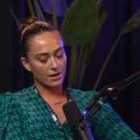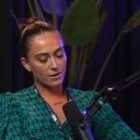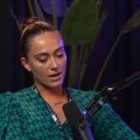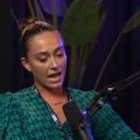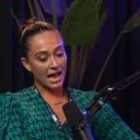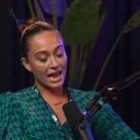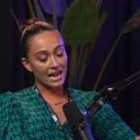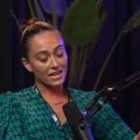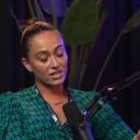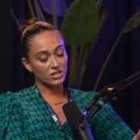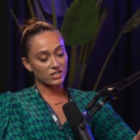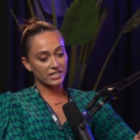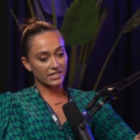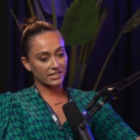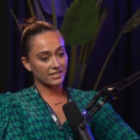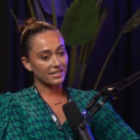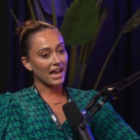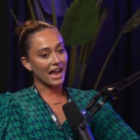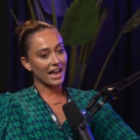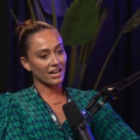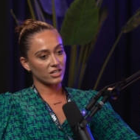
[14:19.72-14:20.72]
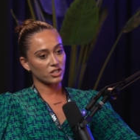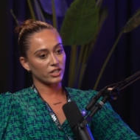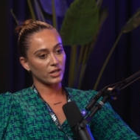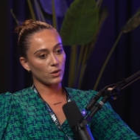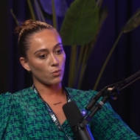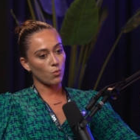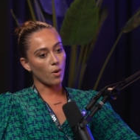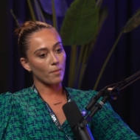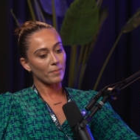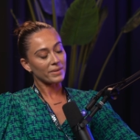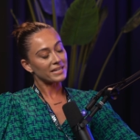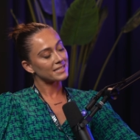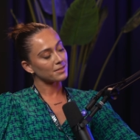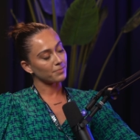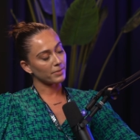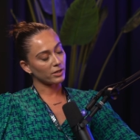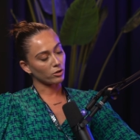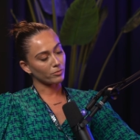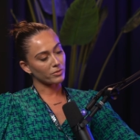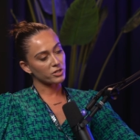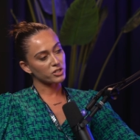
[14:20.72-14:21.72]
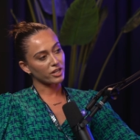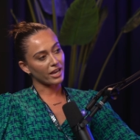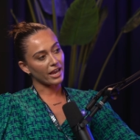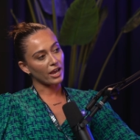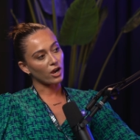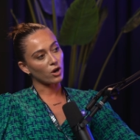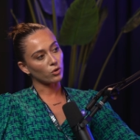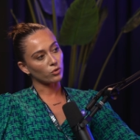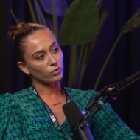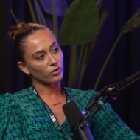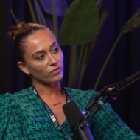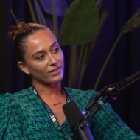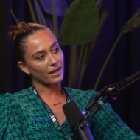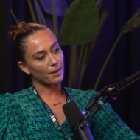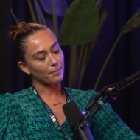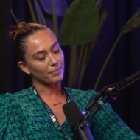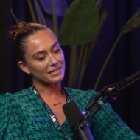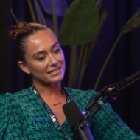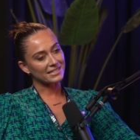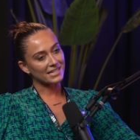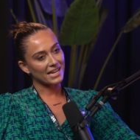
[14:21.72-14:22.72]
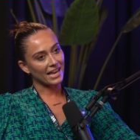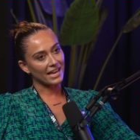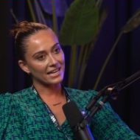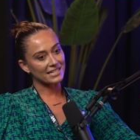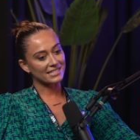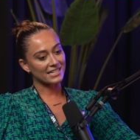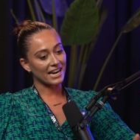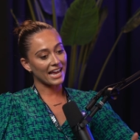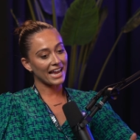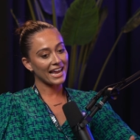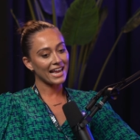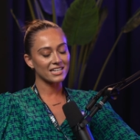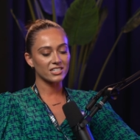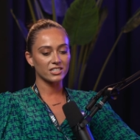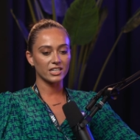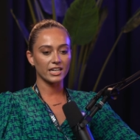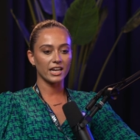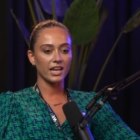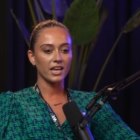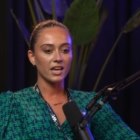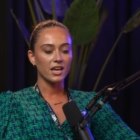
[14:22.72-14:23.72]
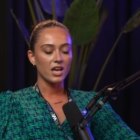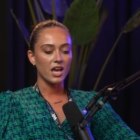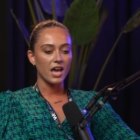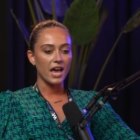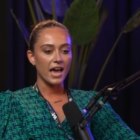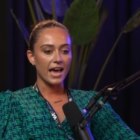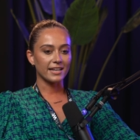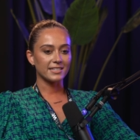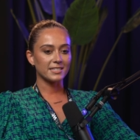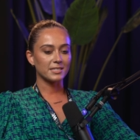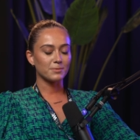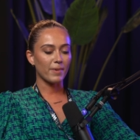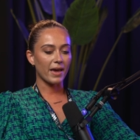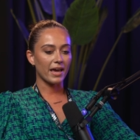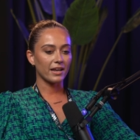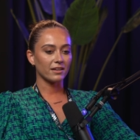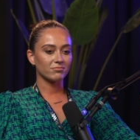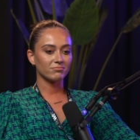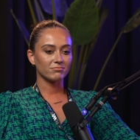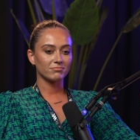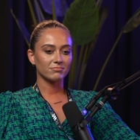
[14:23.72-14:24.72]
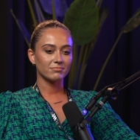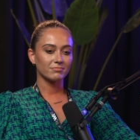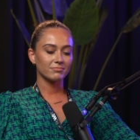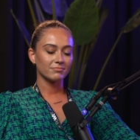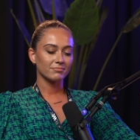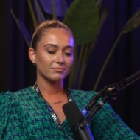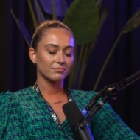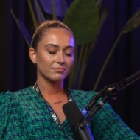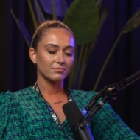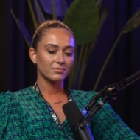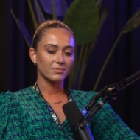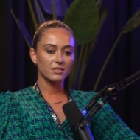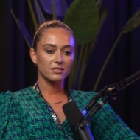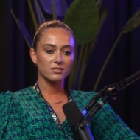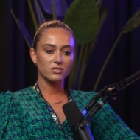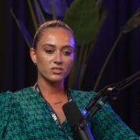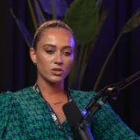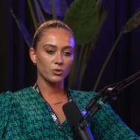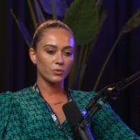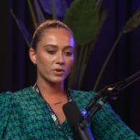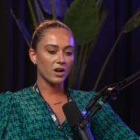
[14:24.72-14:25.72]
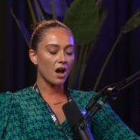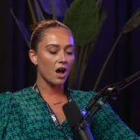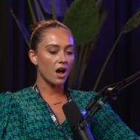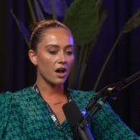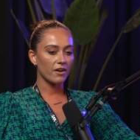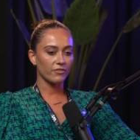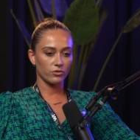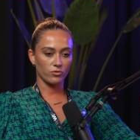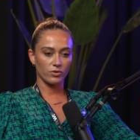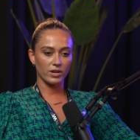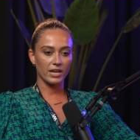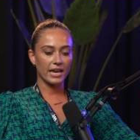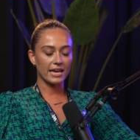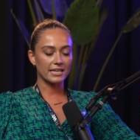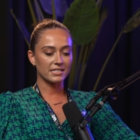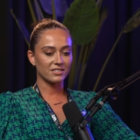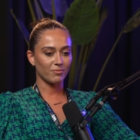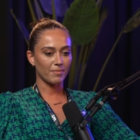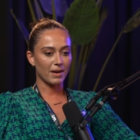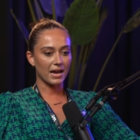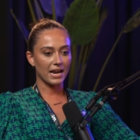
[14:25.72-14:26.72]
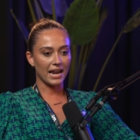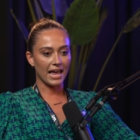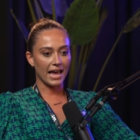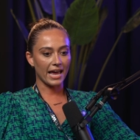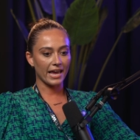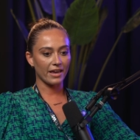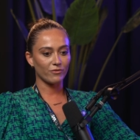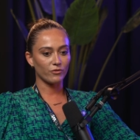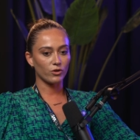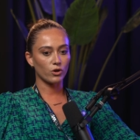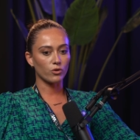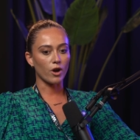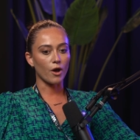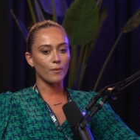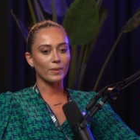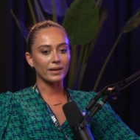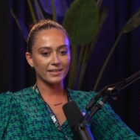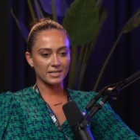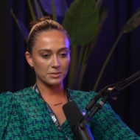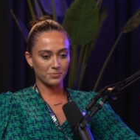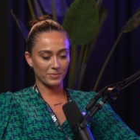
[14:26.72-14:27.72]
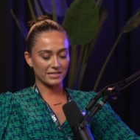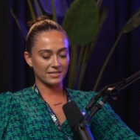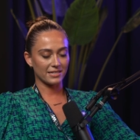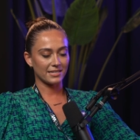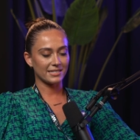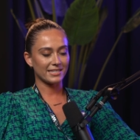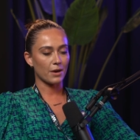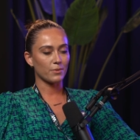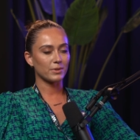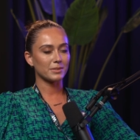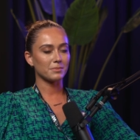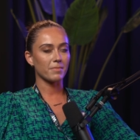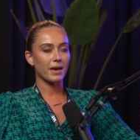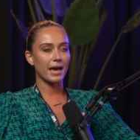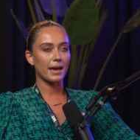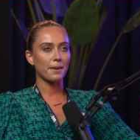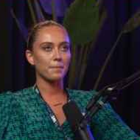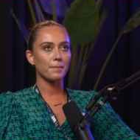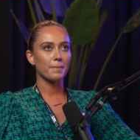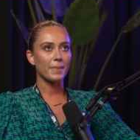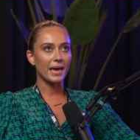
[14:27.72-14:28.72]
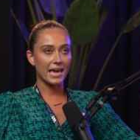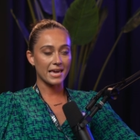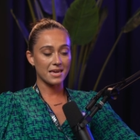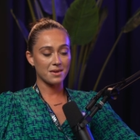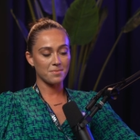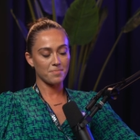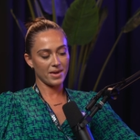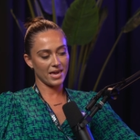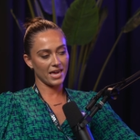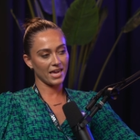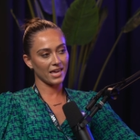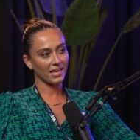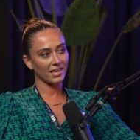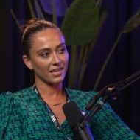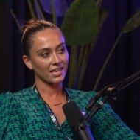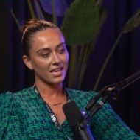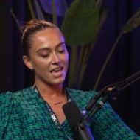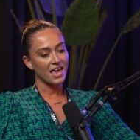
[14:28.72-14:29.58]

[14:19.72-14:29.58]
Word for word: I uh, didn't actually want me to become a shareholder of that business. And I actually had spent two and a half, three years of my life growing this business that was my baby.